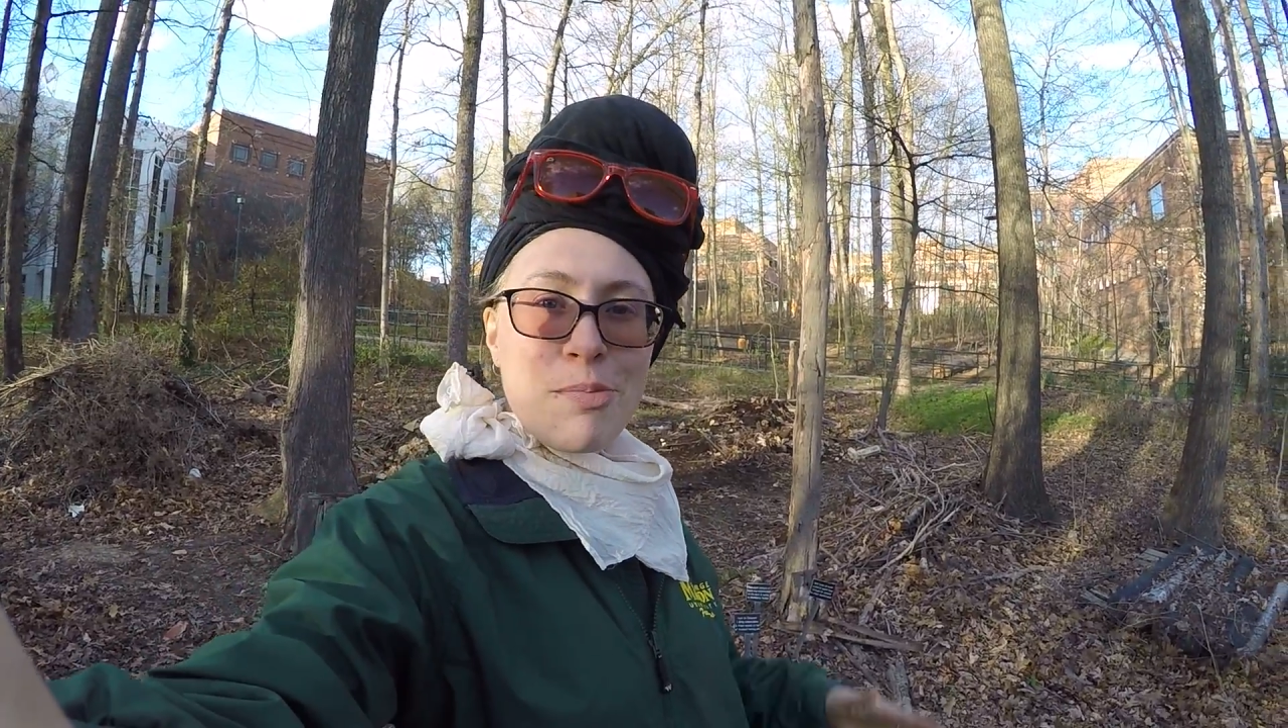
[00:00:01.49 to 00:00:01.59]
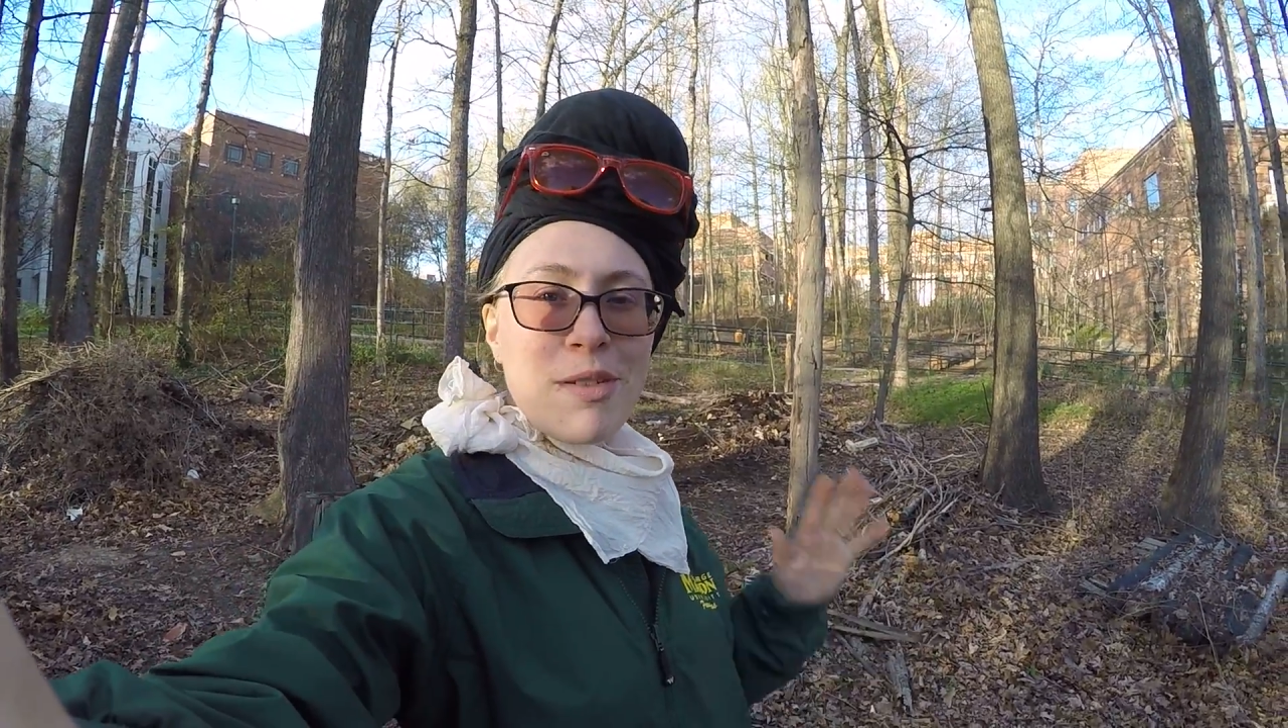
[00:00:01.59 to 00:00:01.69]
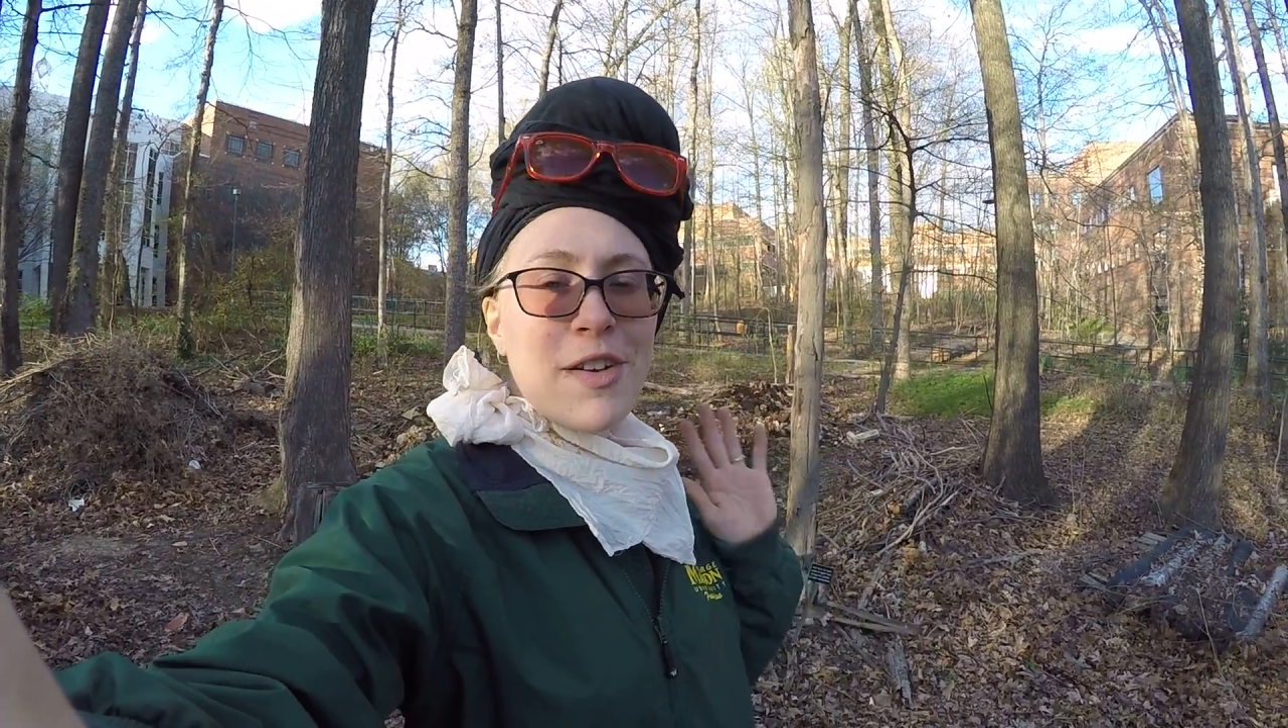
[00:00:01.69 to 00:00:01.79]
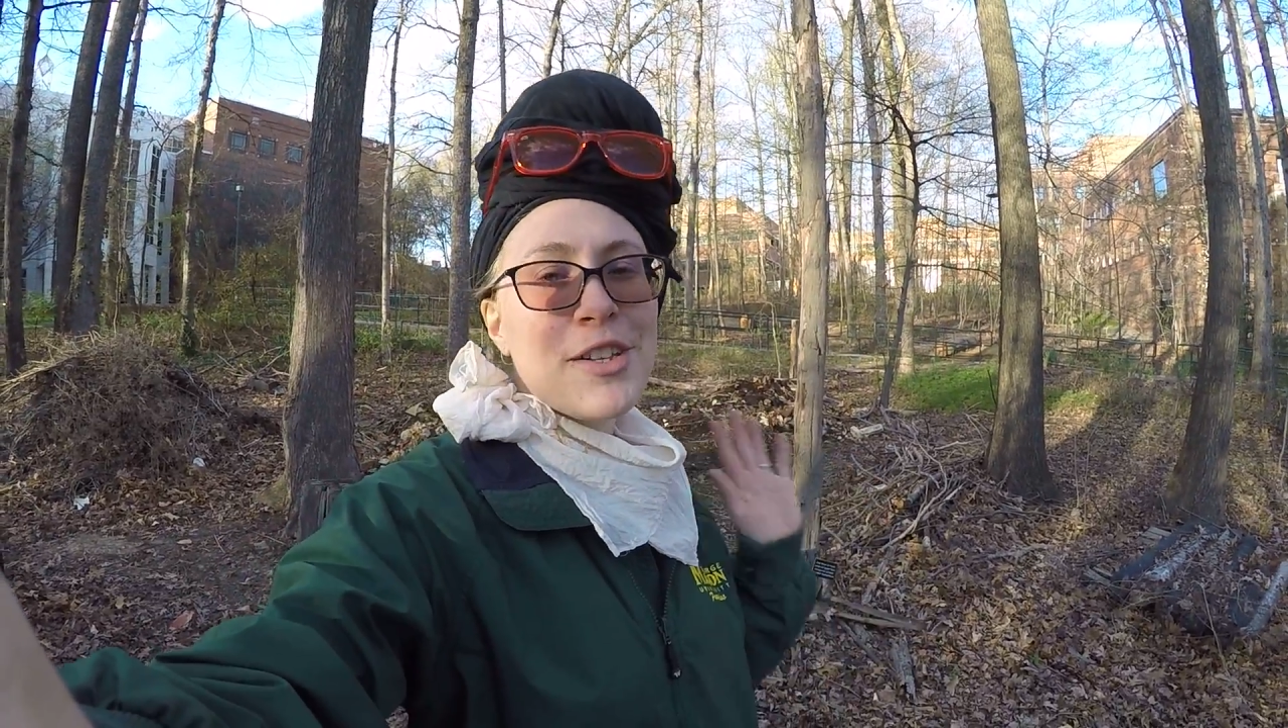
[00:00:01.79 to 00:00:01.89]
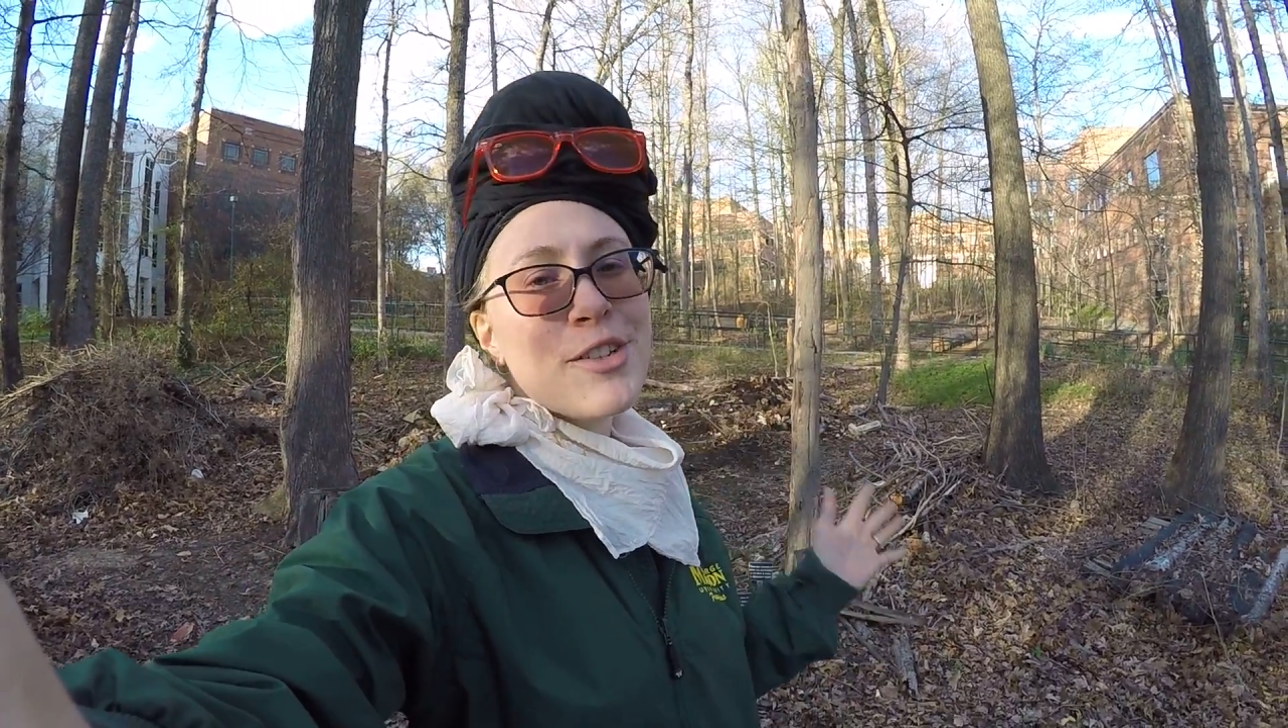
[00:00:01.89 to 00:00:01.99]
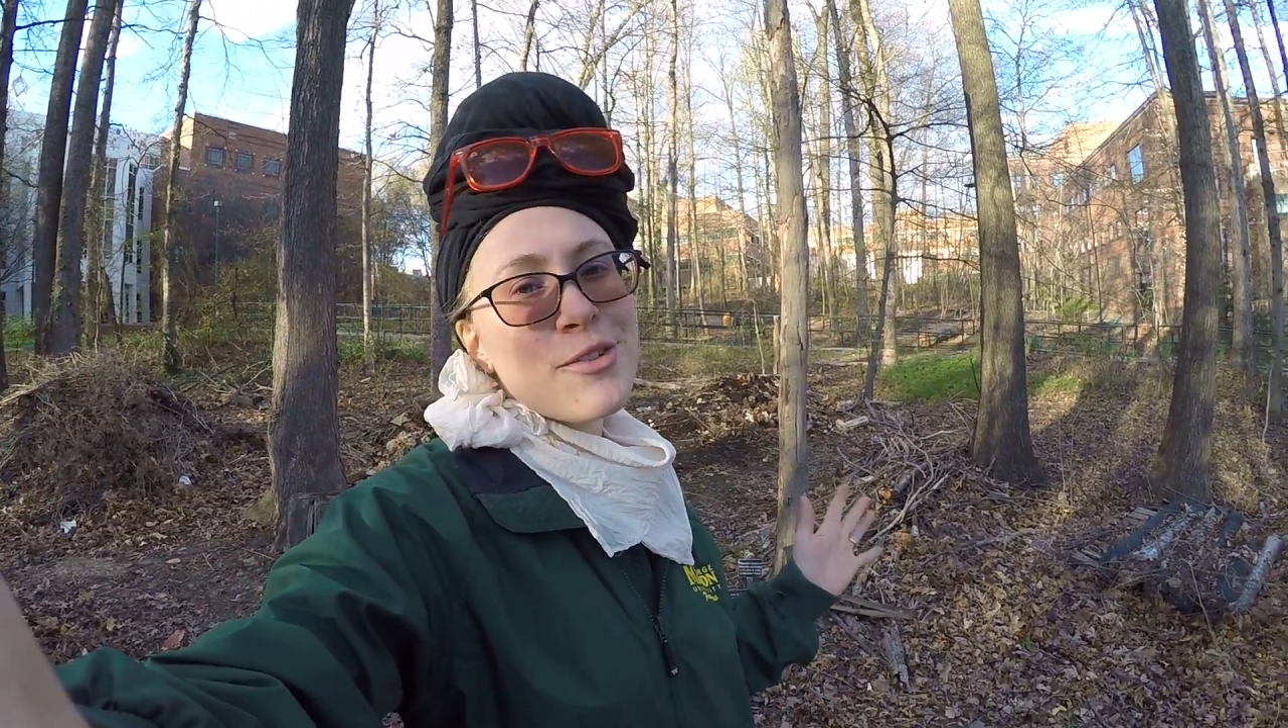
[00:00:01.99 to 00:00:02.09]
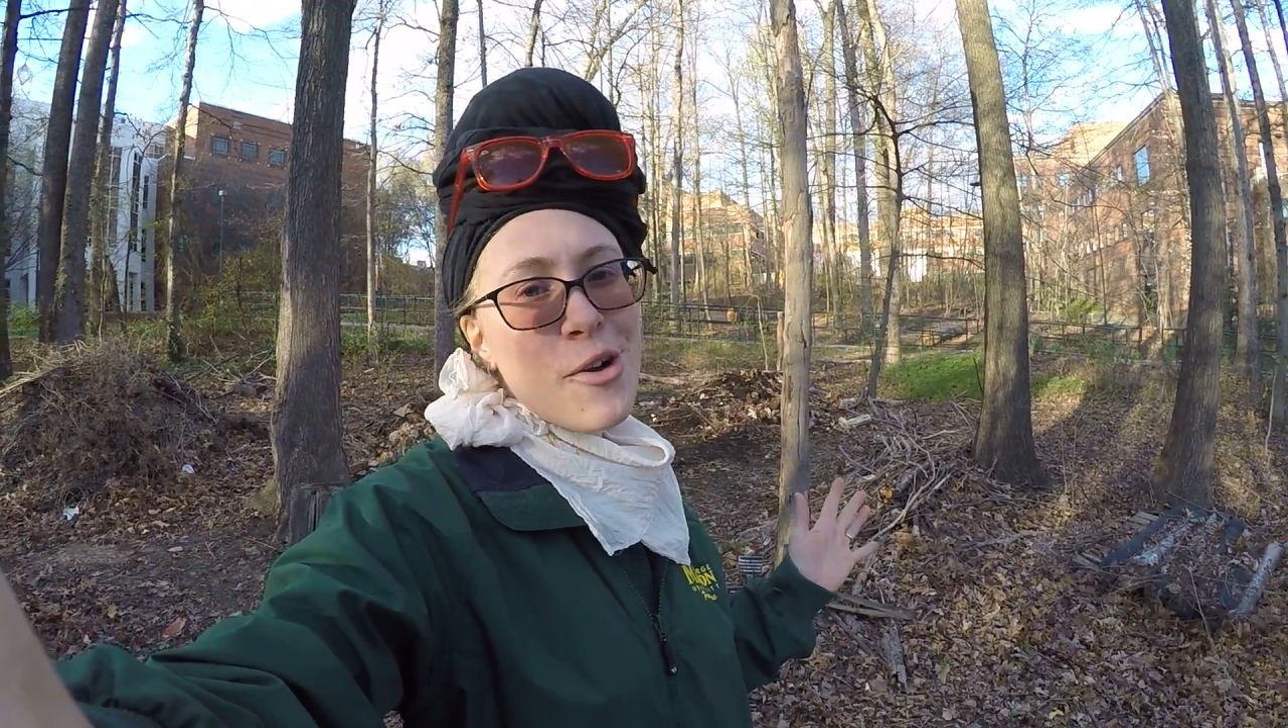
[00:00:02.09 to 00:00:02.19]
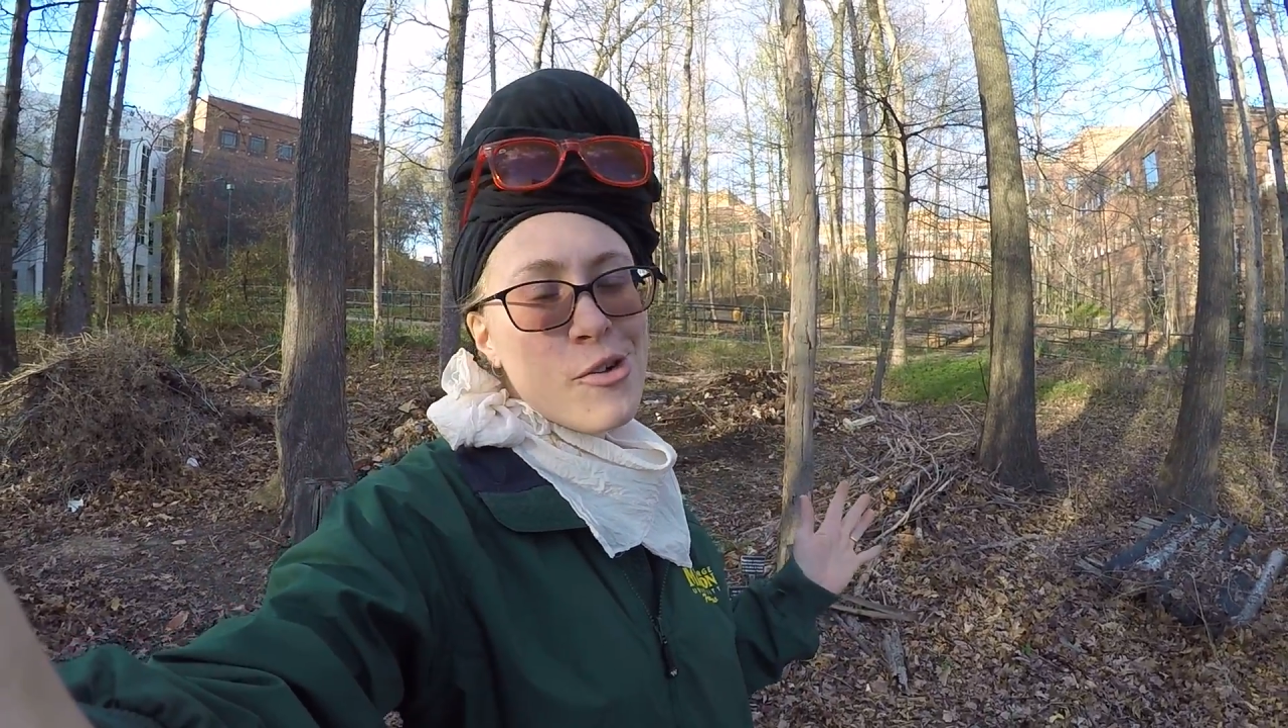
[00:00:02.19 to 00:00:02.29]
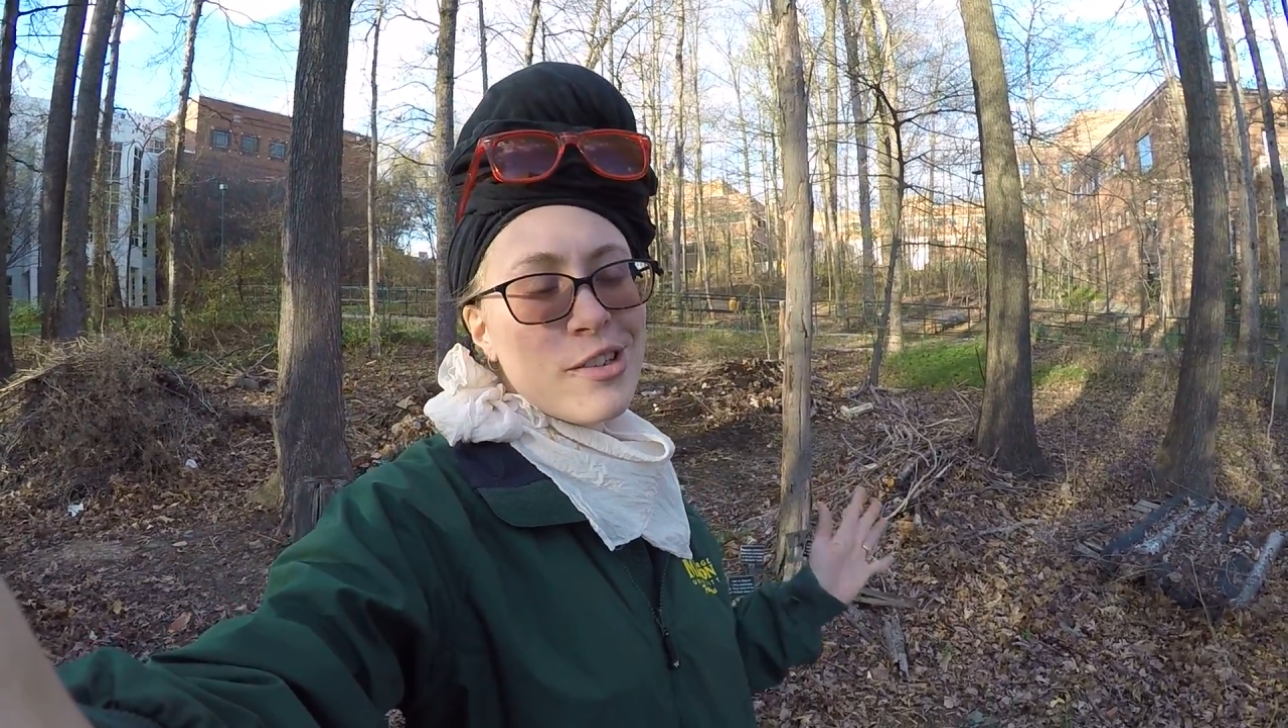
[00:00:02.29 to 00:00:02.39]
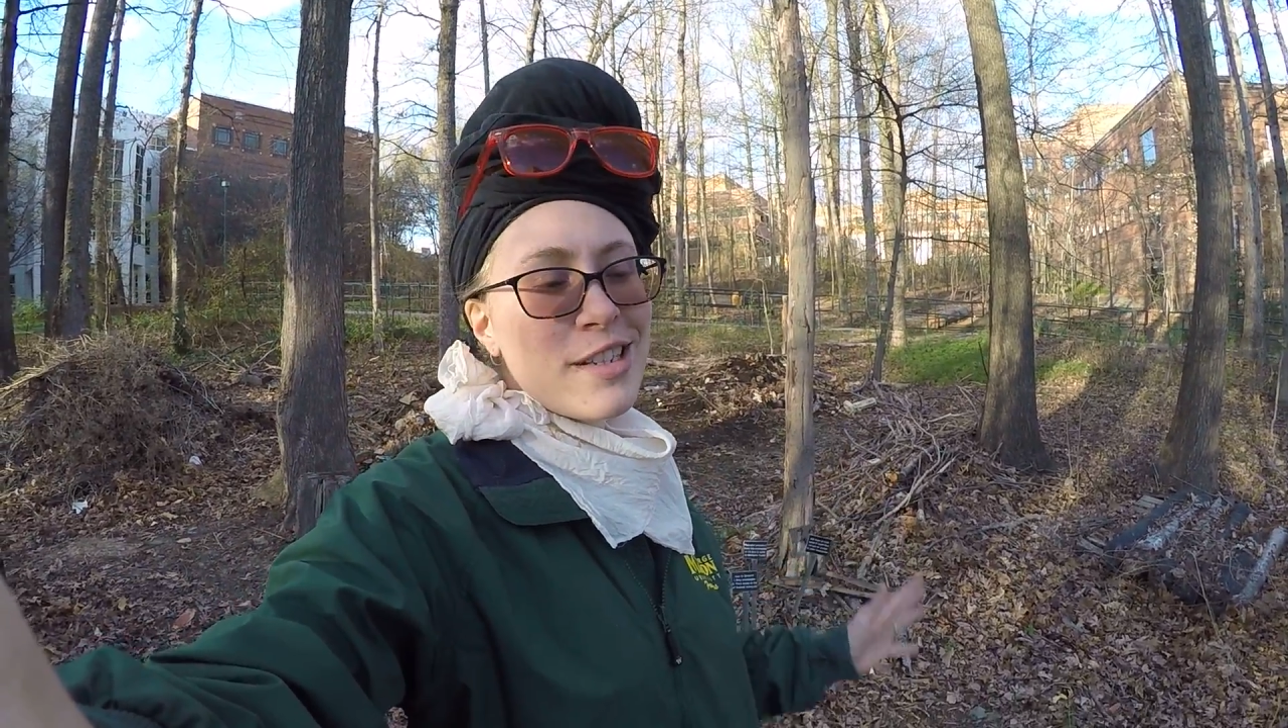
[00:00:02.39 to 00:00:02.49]
Professor
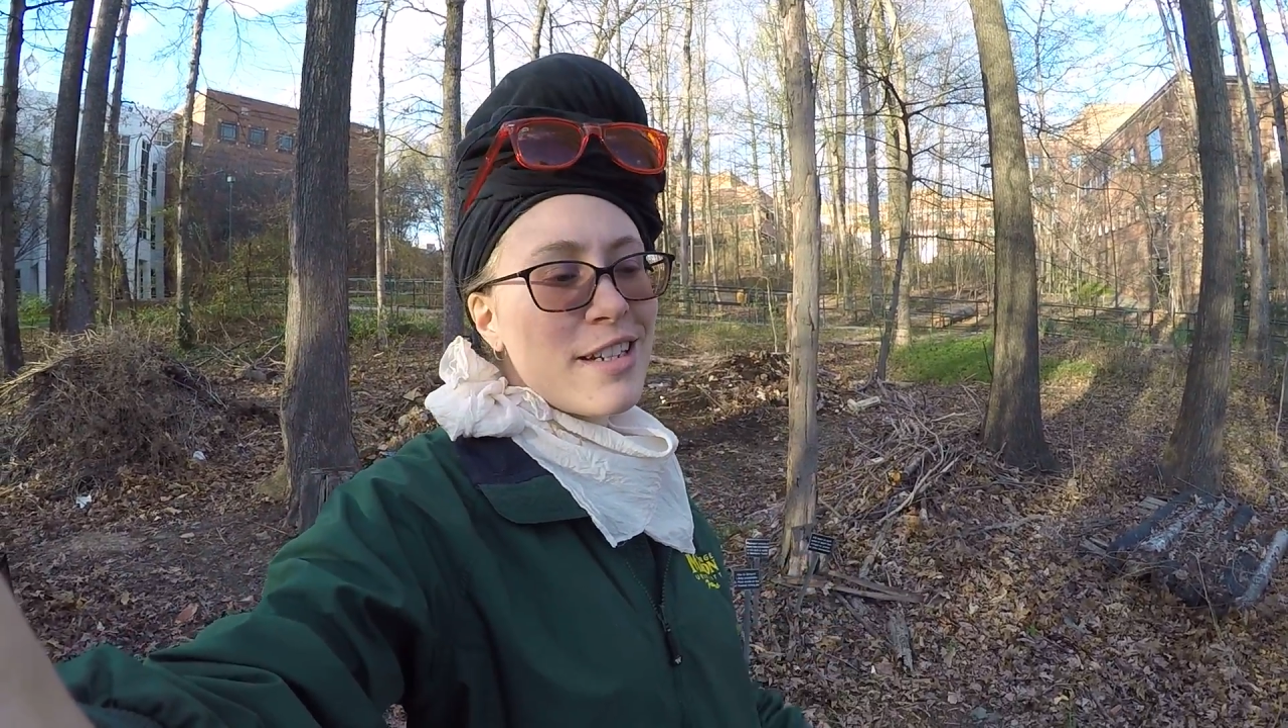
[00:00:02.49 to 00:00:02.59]
Nolan